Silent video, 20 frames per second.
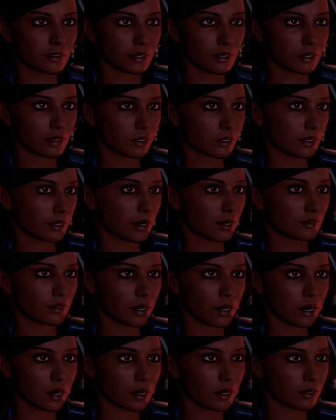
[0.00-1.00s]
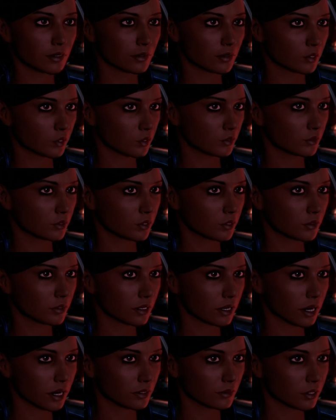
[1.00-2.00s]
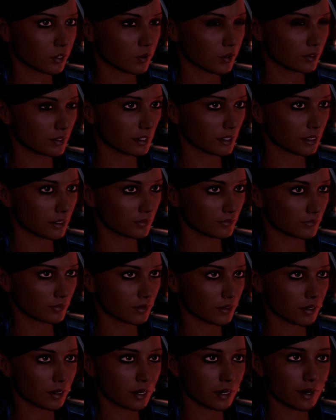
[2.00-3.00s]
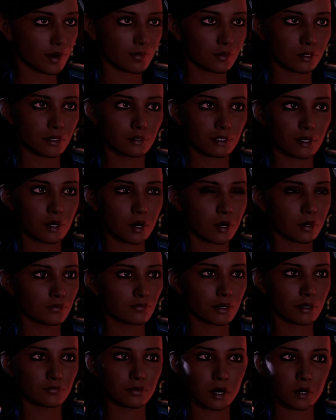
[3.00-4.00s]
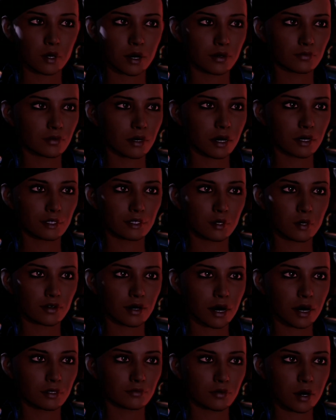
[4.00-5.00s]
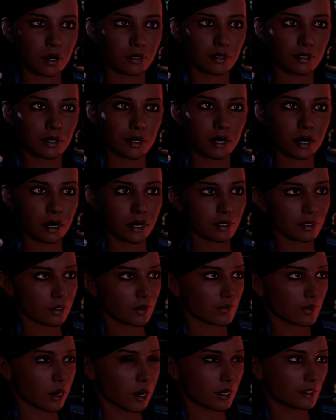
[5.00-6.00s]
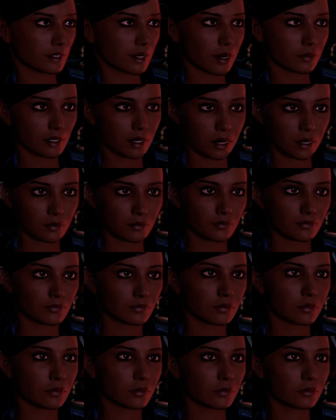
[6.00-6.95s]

EDI is a huge asset to this team. If she'd told me about her plan to obtain a body, I'd have volunteered to help.